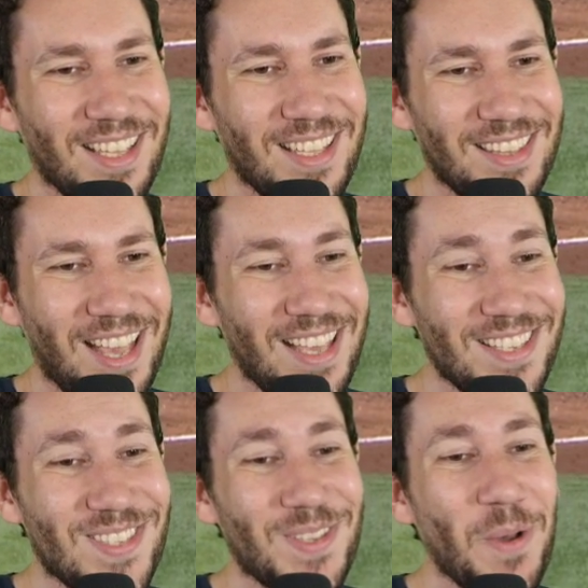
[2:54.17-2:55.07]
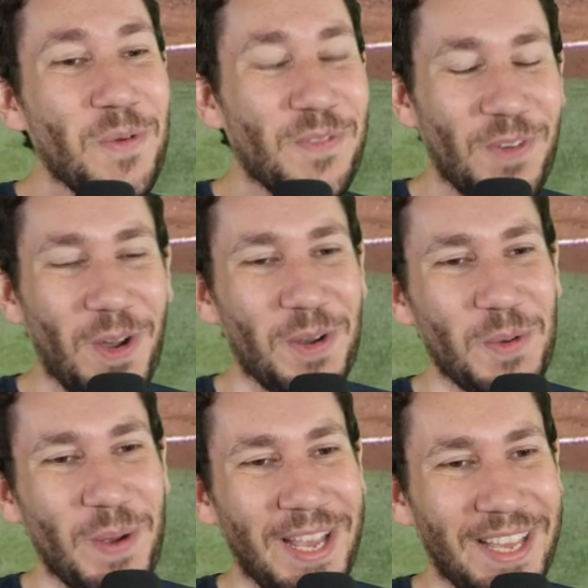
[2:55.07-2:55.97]
That is so far
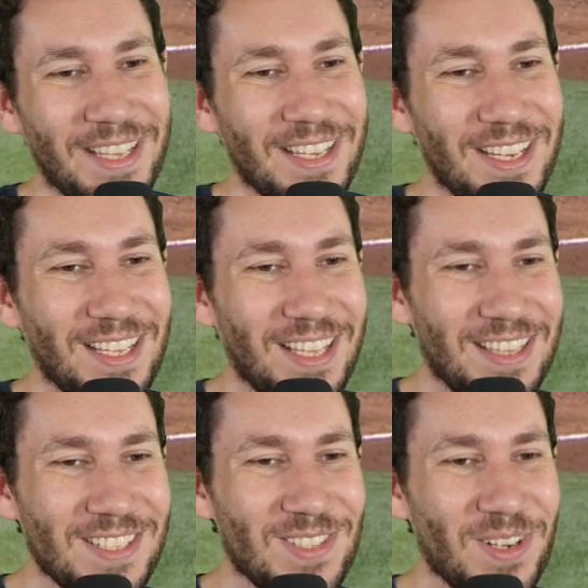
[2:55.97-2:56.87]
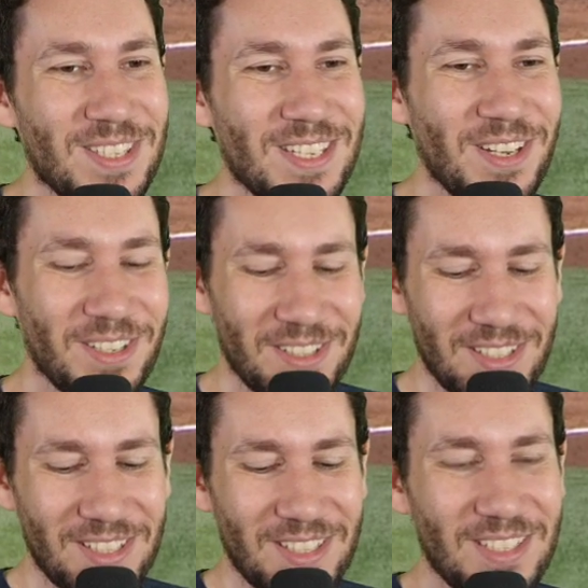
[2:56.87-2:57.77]
away. Like, this starts here.
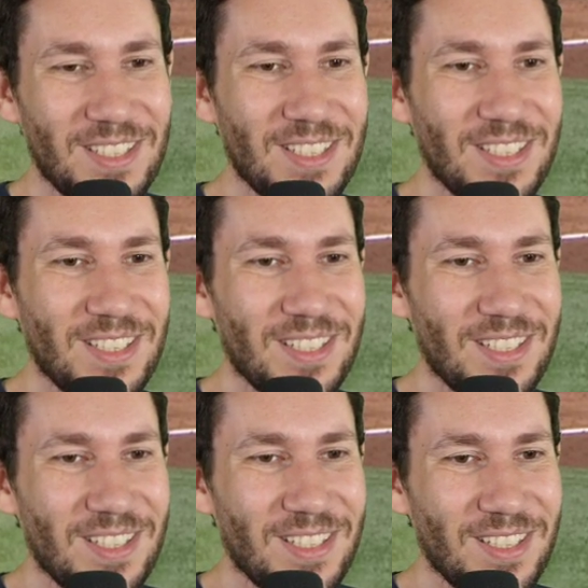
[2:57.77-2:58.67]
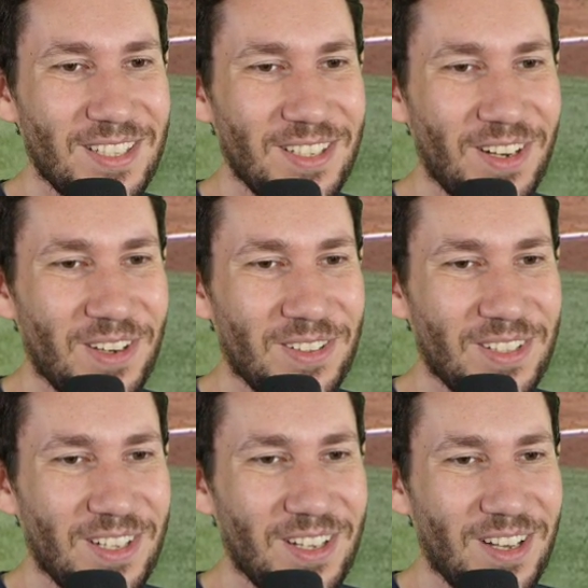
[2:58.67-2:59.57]
You know?
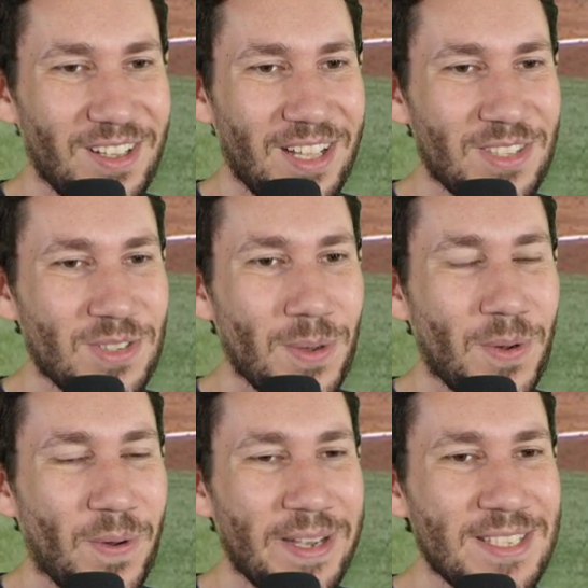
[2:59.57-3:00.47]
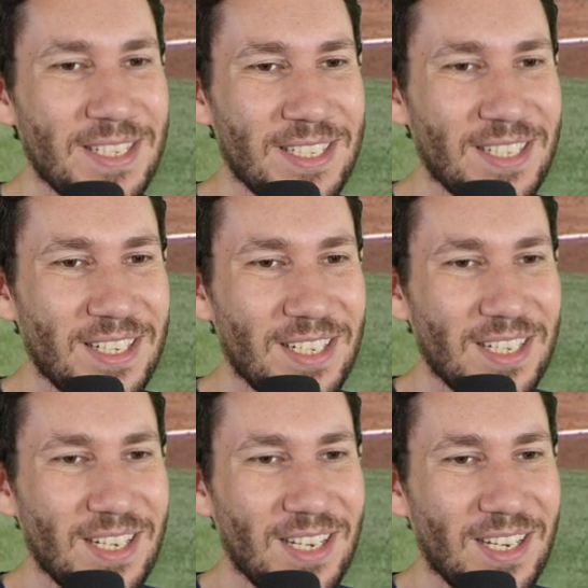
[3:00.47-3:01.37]
That's so crazy.
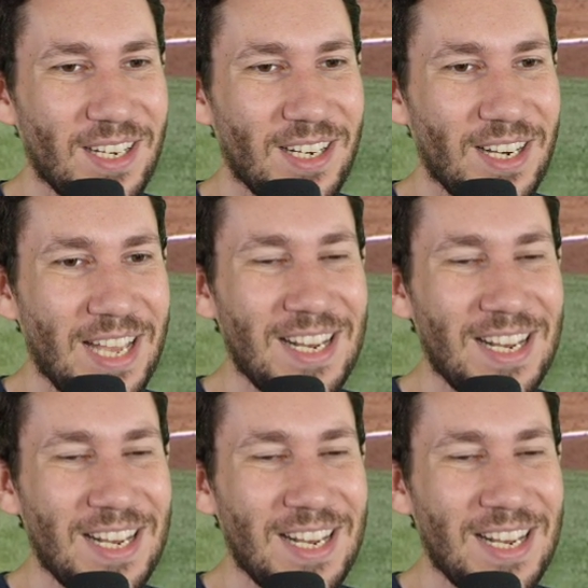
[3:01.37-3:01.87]
At